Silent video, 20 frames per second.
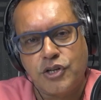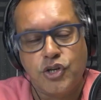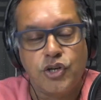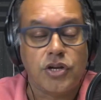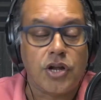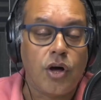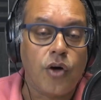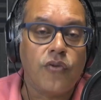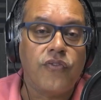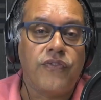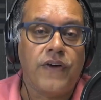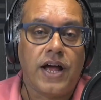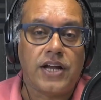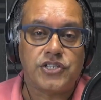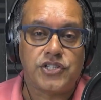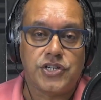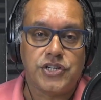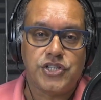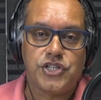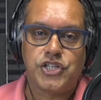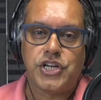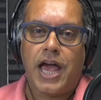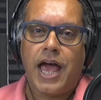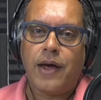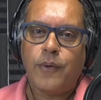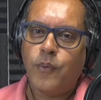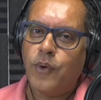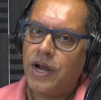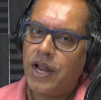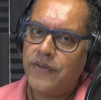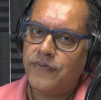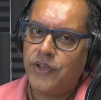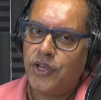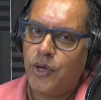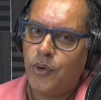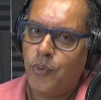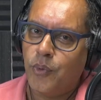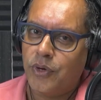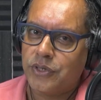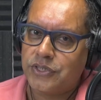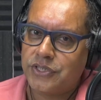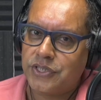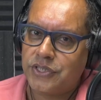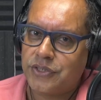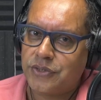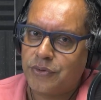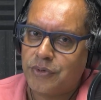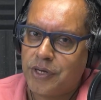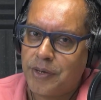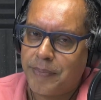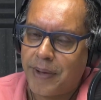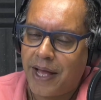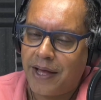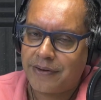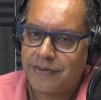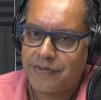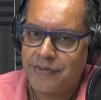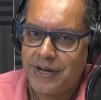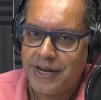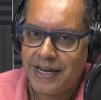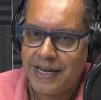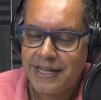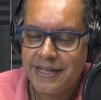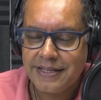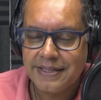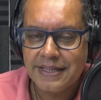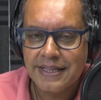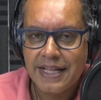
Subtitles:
good old-fashioned chat, whatever you want to talk about, really.